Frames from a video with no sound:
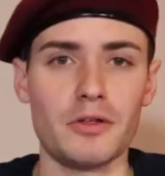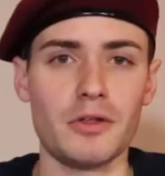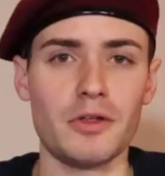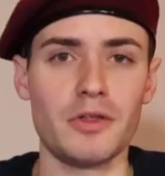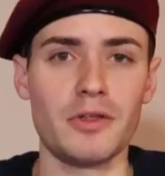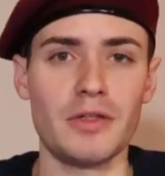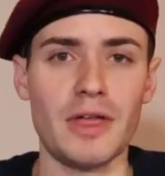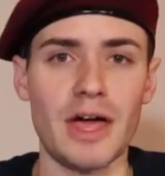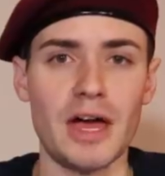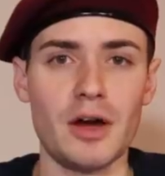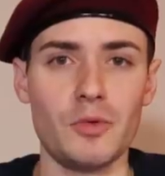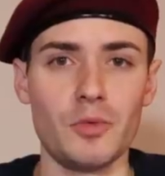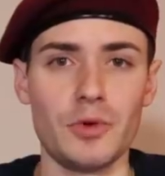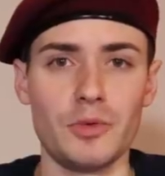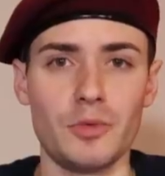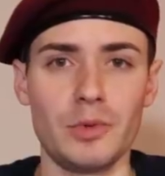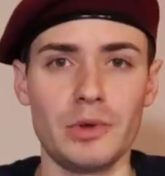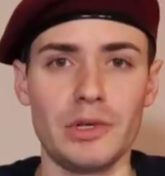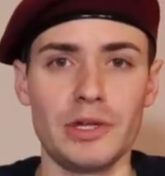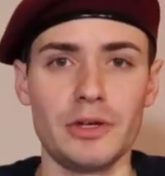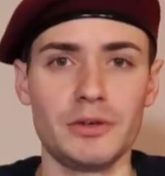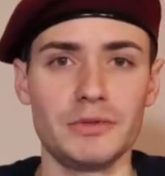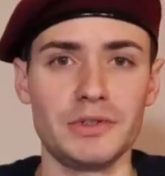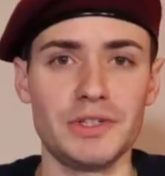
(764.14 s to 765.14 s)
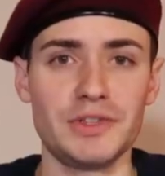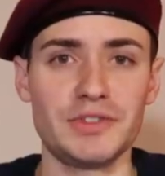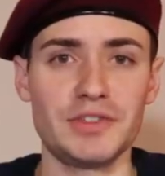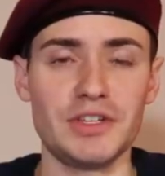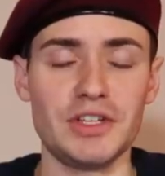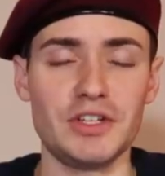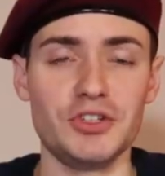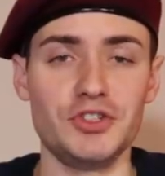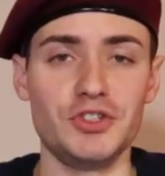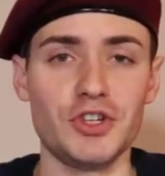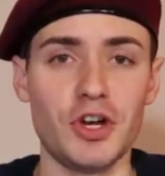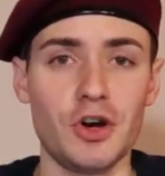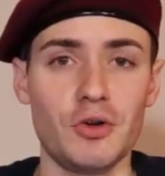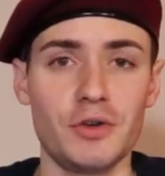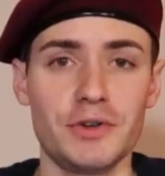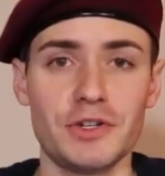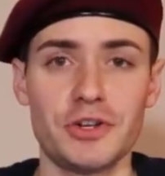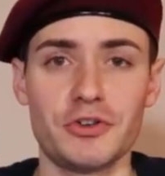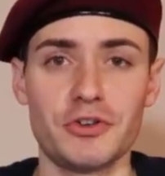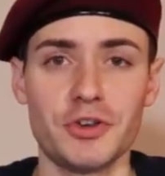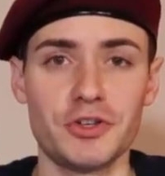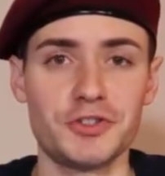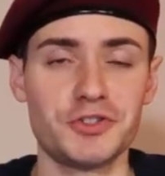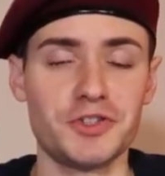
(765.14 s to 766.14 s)
Other than that, we really only see Joe
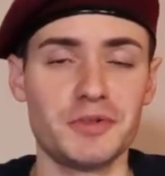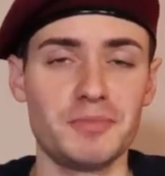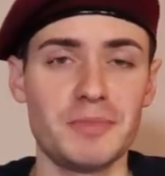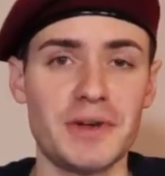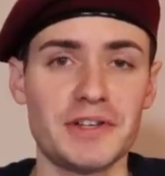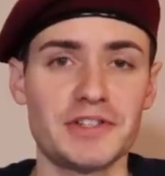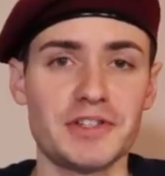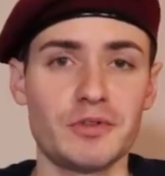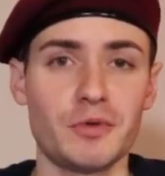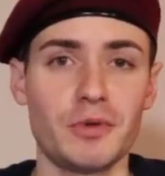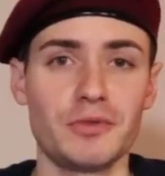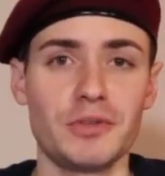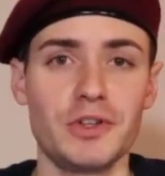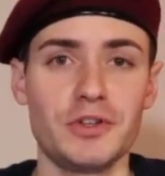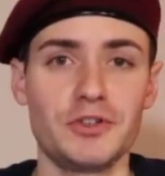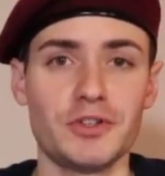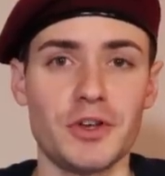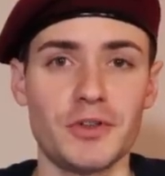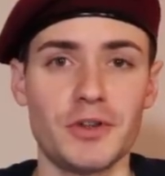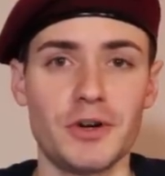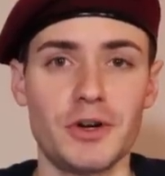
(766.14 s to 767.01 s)
and Christian messing with each